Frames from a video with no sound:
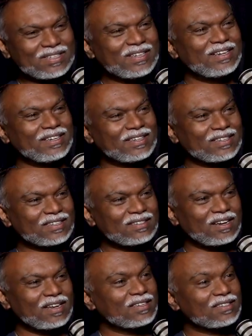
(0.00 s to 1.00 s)
reading
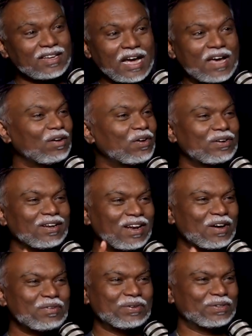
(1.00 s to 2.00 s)
Krishna, he said, I will not
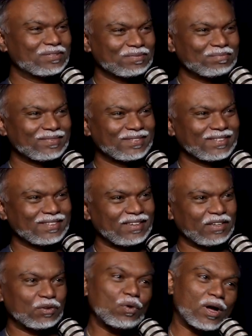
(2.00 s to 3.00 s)
allow you.
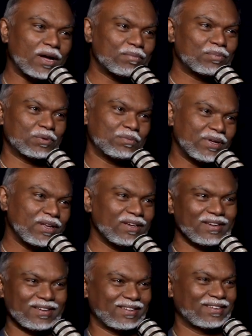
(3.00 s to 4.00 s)
You have to be
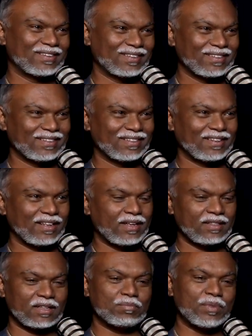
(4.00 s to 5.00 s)
here
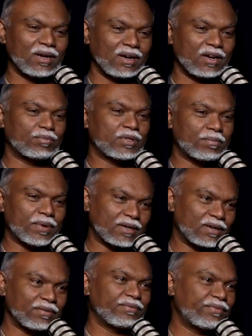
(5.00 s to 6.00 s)
in the middle of the
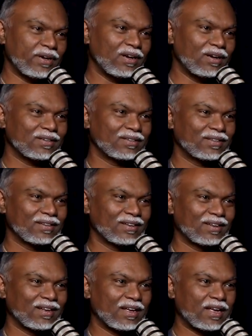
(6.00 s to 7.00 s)
battlefield.
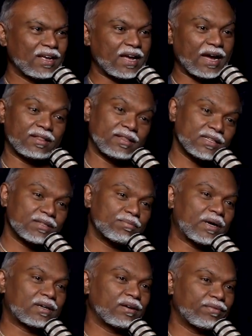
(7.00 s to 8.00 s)
And this
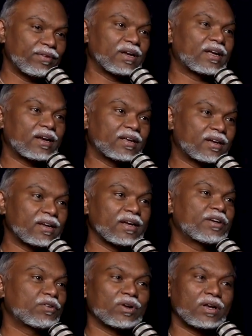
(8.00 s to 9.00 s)
battlefield can
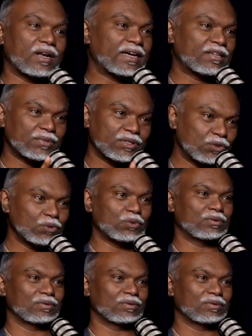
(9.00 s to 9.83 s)
create your enlightenment too.